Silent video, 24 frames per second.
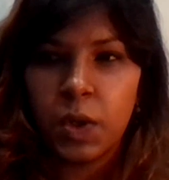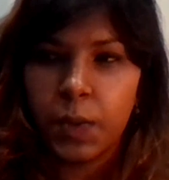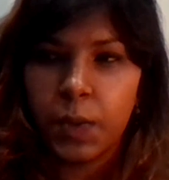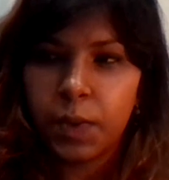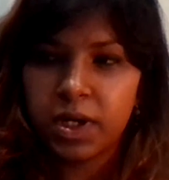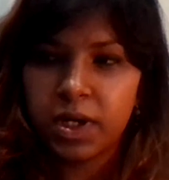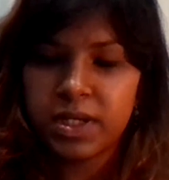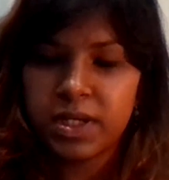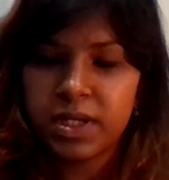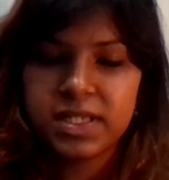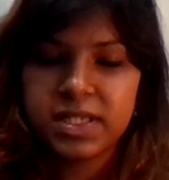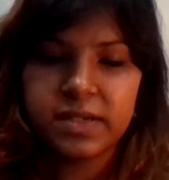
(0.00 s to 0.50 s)

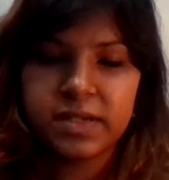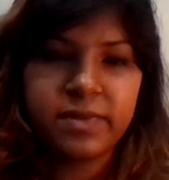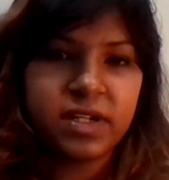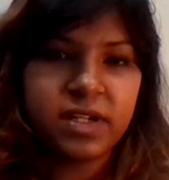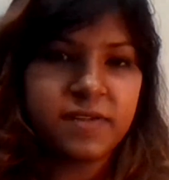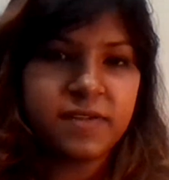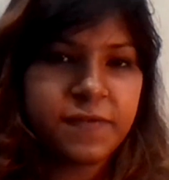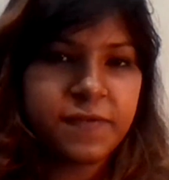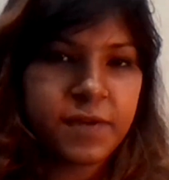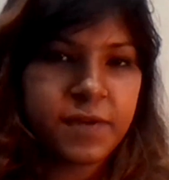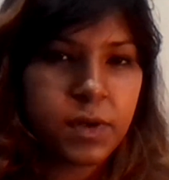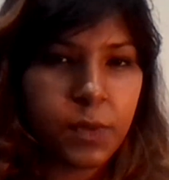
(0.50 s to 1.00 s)
what are some
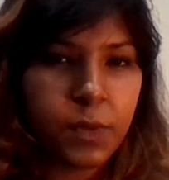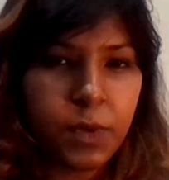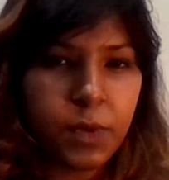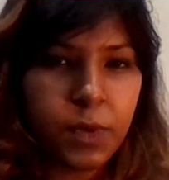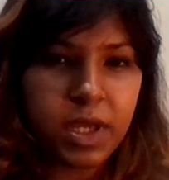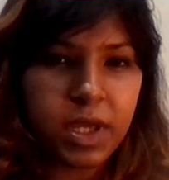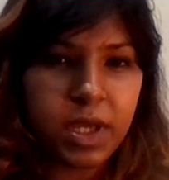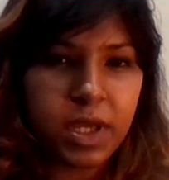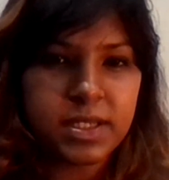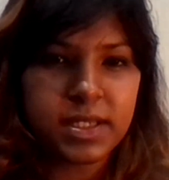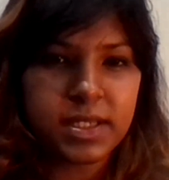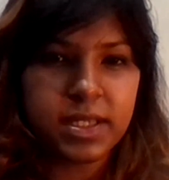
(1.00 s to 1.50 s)
different
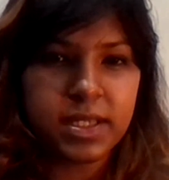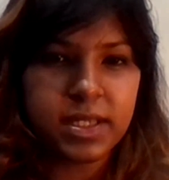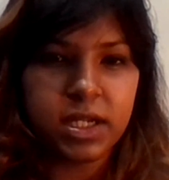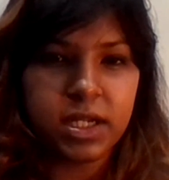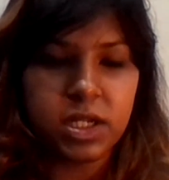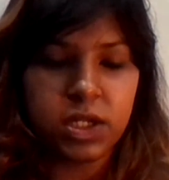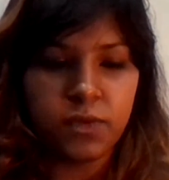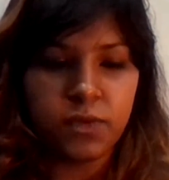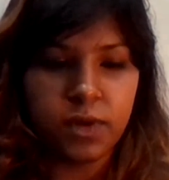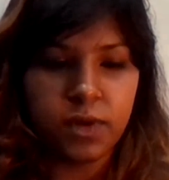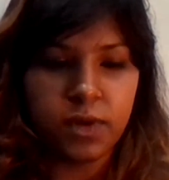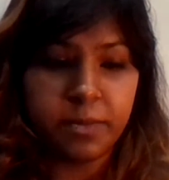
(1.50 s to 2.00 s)
ways
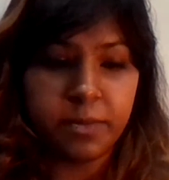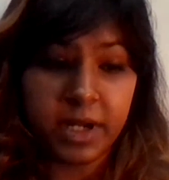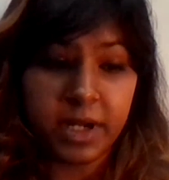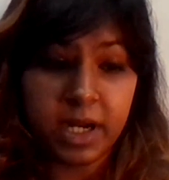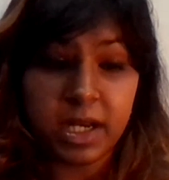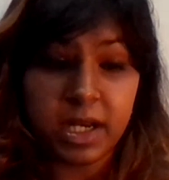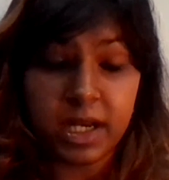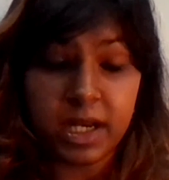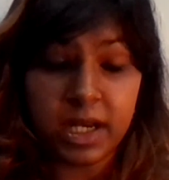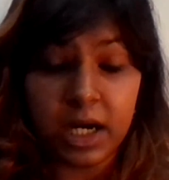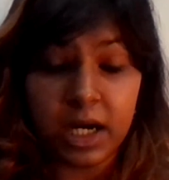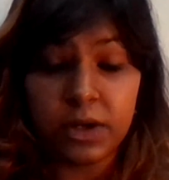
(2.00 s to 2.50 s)
that you would
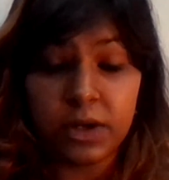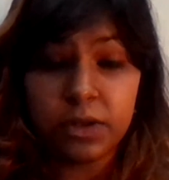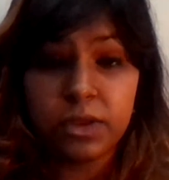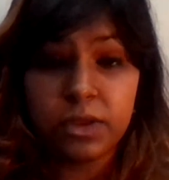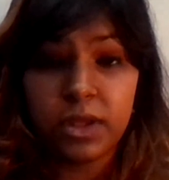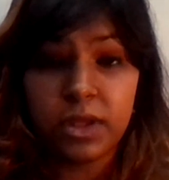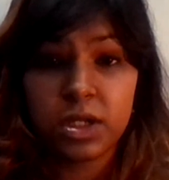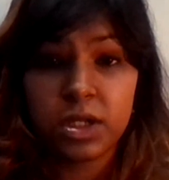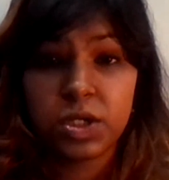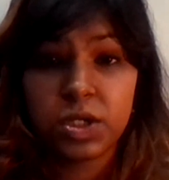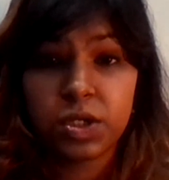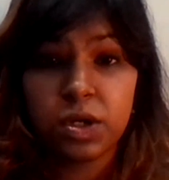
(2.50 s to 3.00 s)
break
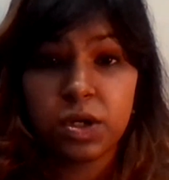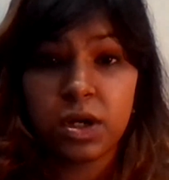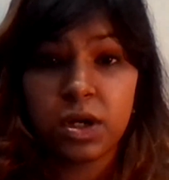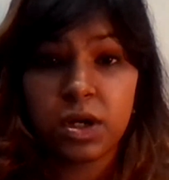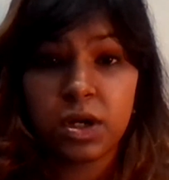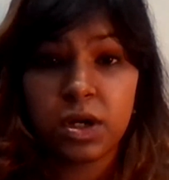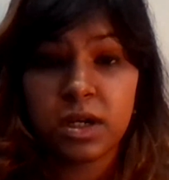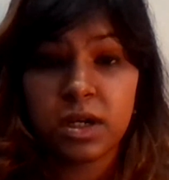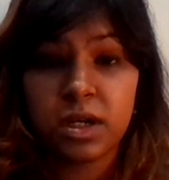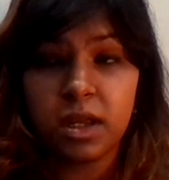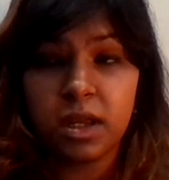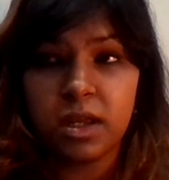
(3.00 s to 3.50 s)
down that
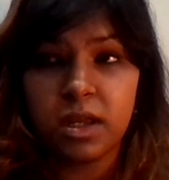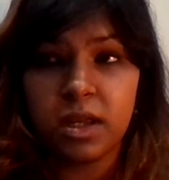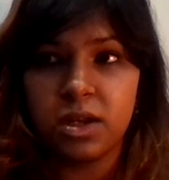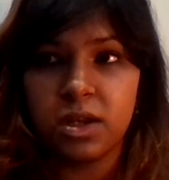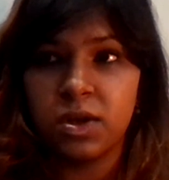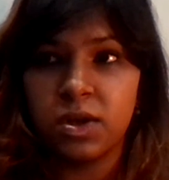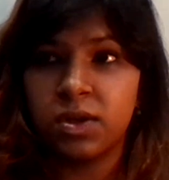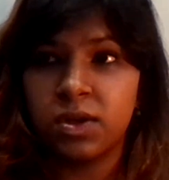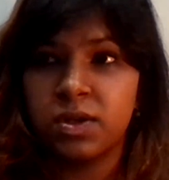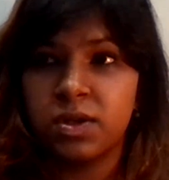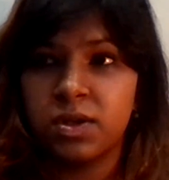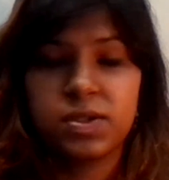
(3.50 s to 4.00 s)
shot
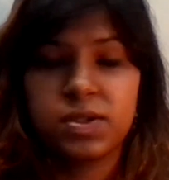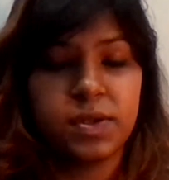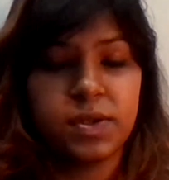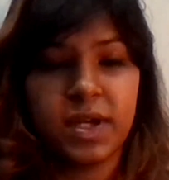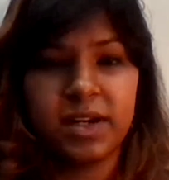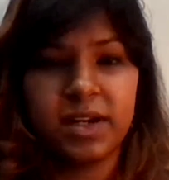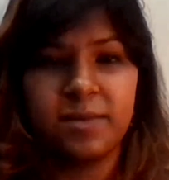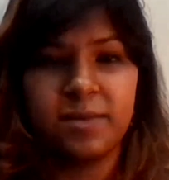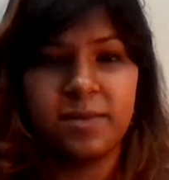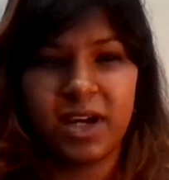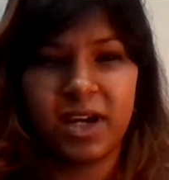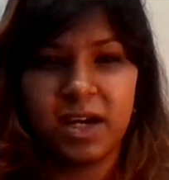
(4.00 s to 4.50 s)
in so that